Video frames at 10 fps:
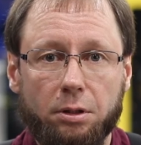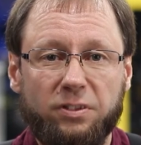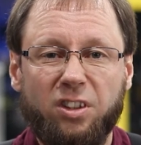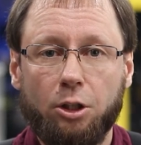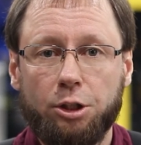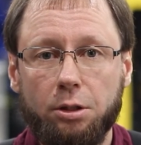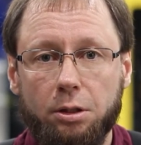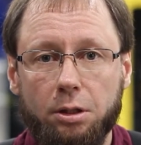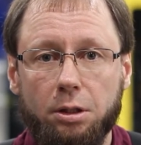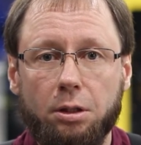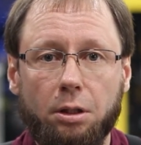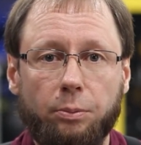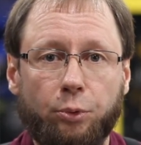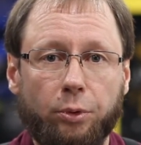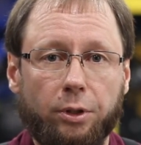functions,
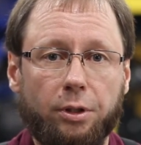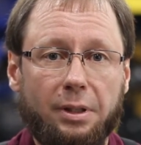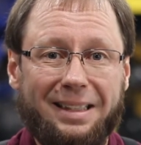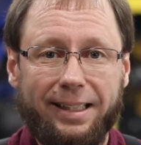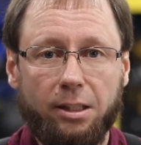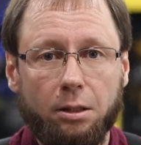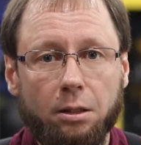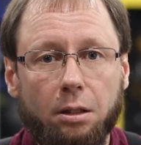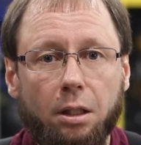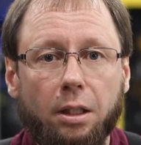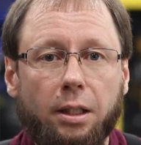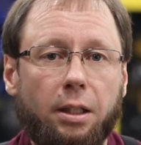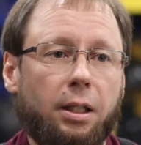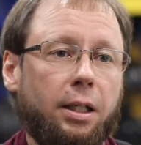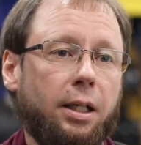important data,
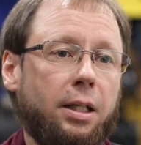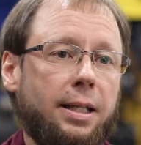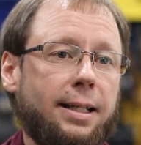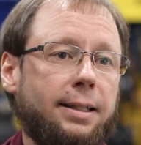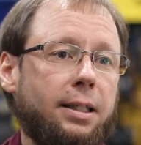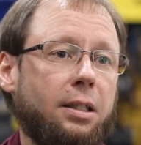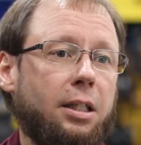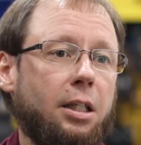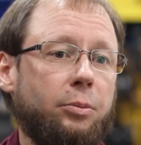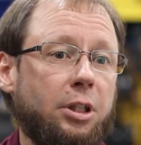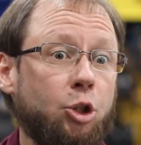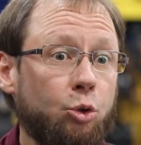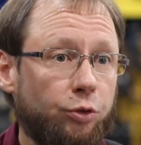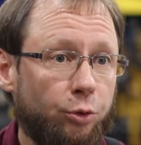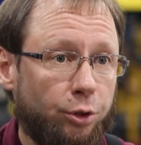and that data can be
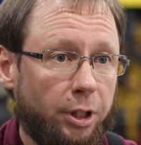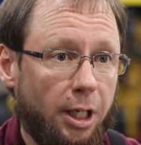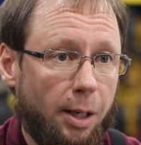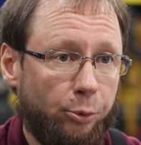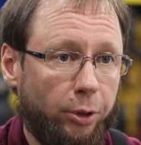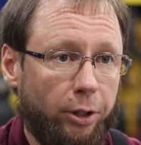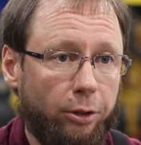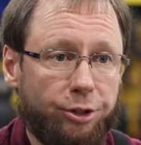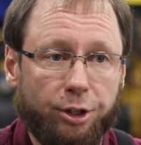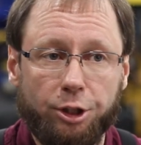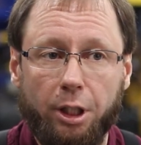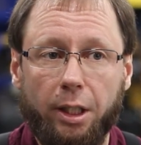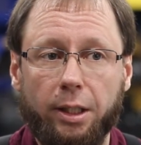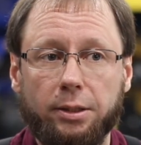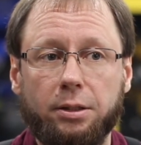useful to the operator, such
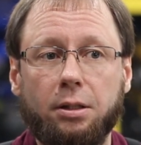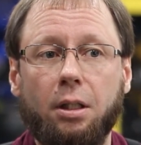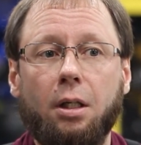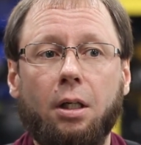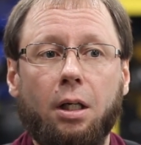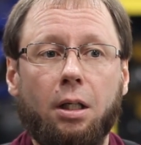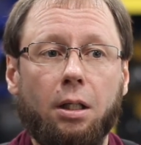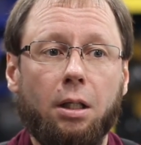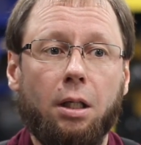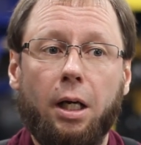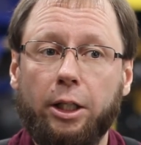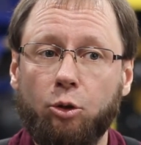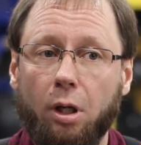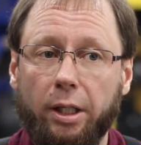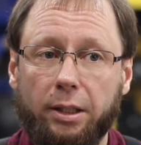as
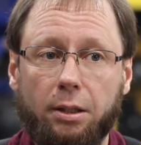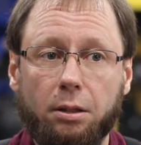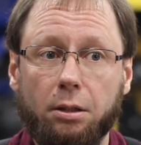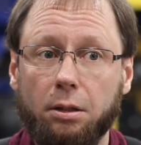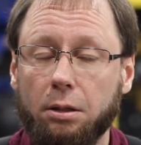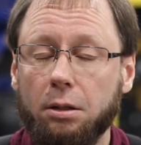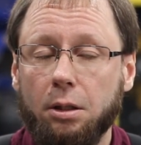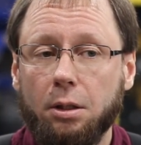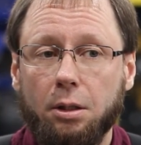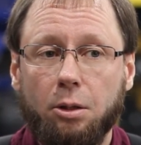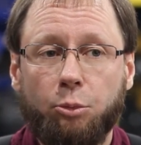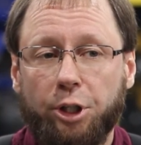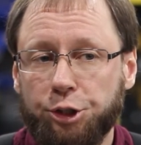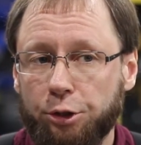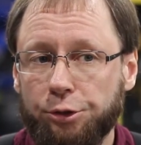hydraulic
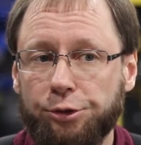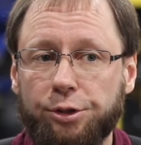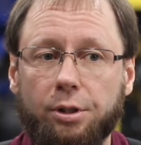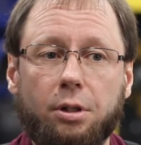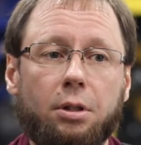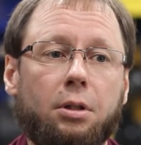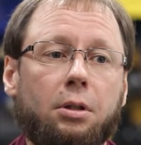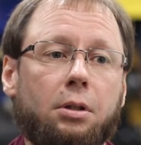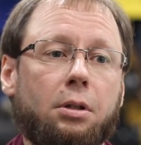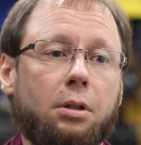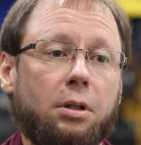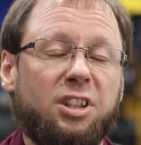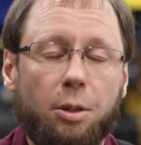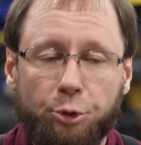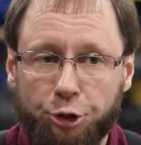pressures,
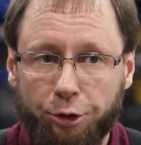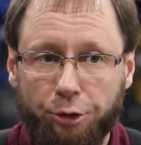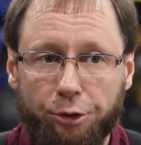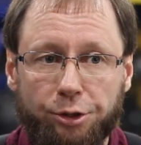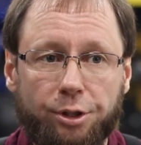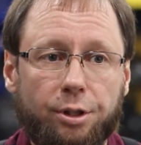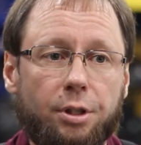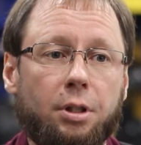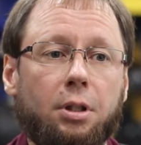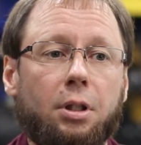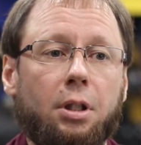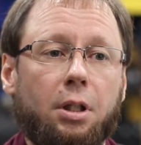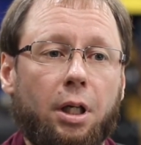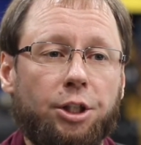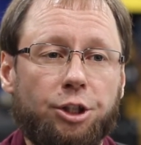temperatures,
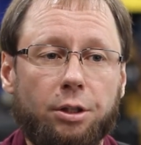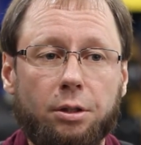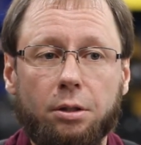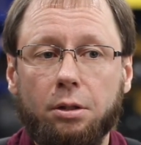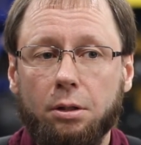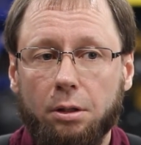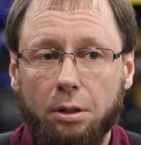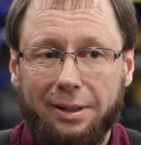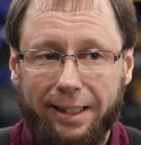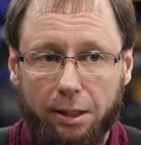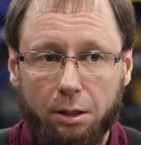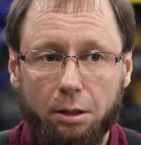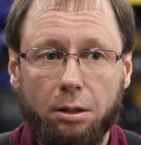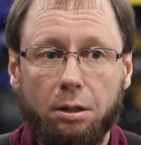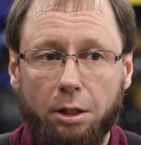engine
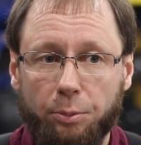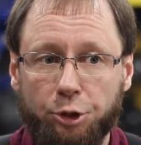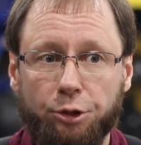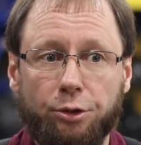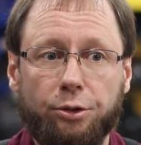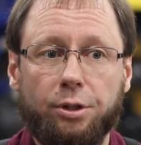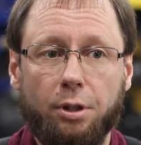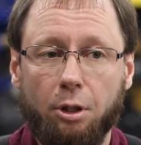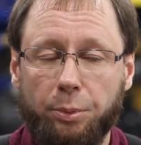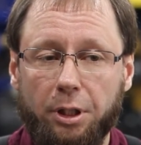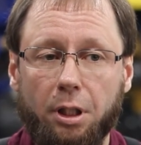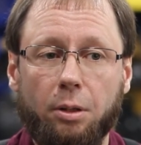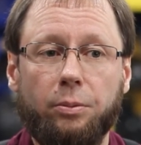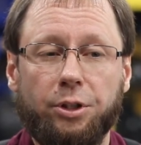data, temperatures, RPM,